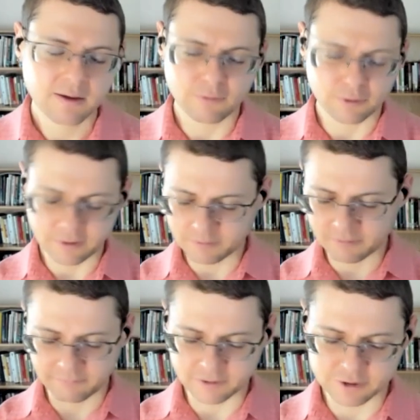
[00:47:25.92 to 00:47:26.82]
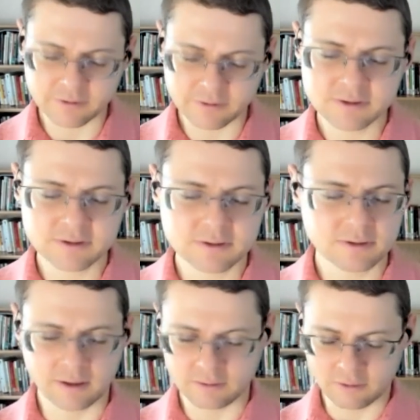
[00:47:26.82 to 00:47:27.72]
for tech professionals
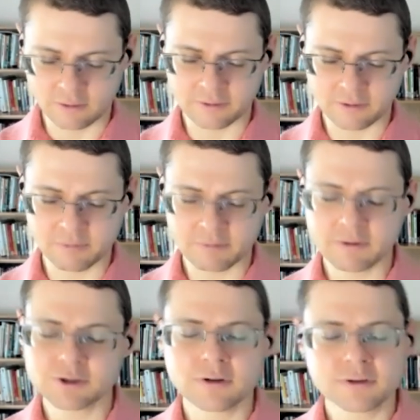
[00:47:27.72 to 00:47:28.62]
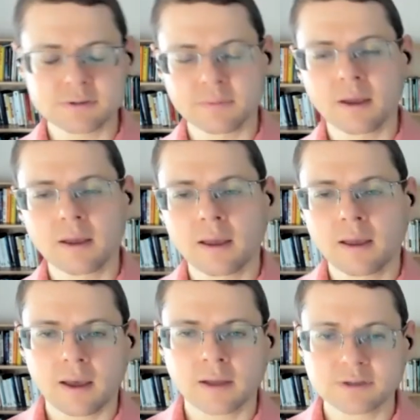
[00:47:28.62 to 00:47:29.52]
and auditing professionals.
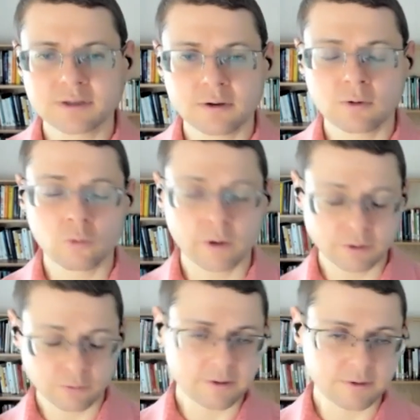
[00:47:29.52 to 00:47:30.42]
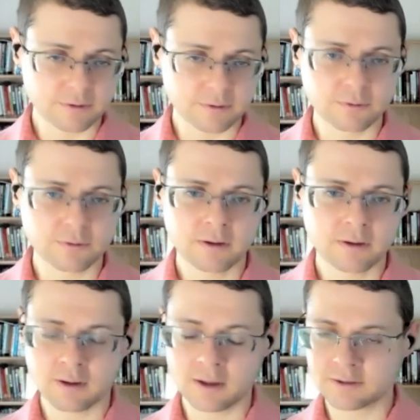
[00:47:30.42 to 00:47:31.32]
And so, what we do
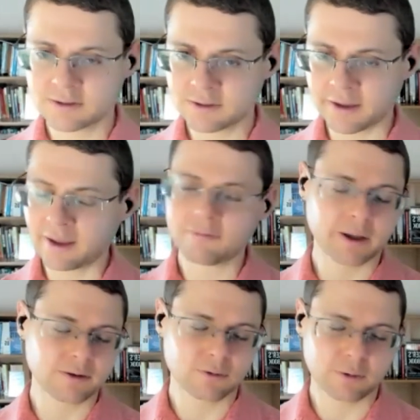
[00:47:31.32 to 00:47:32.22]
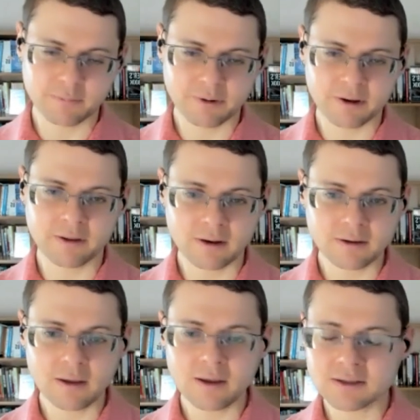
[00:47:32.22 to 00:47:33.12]
is I have my 20 brilliant
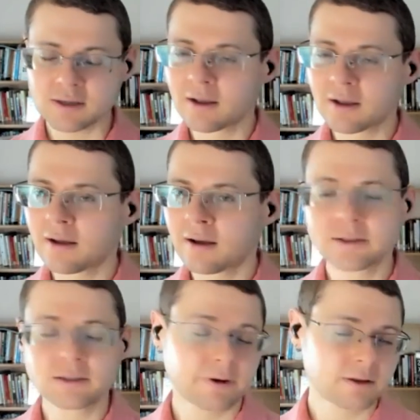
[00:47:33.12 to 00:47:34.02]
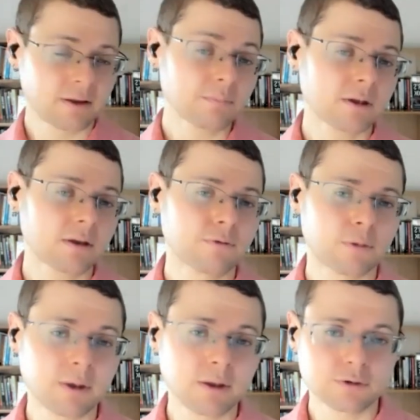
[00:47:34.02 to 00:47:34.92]
ideas. It's very tempting for
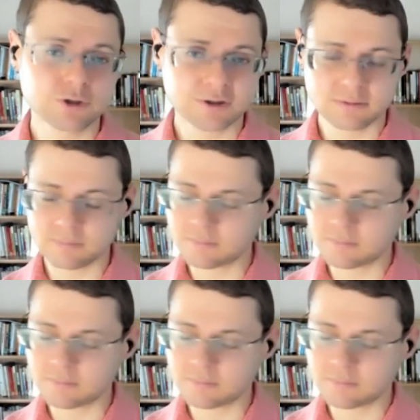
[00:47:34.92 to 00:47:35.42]
me to just